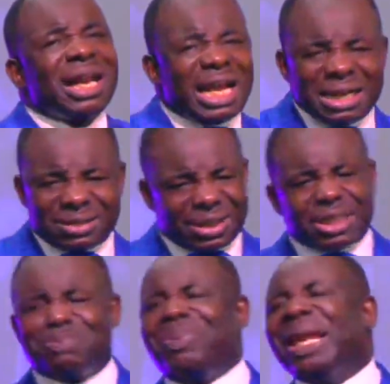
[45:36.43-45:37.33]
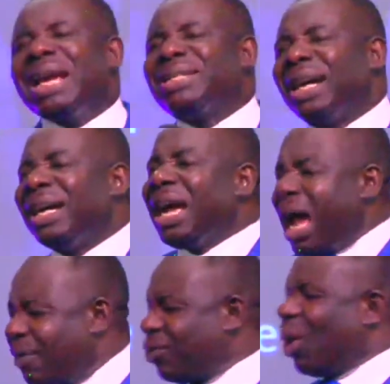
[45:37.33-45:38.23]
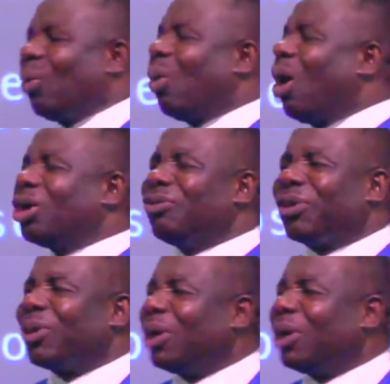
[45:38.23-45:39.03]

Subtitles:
and there's this blazer I've not worn for a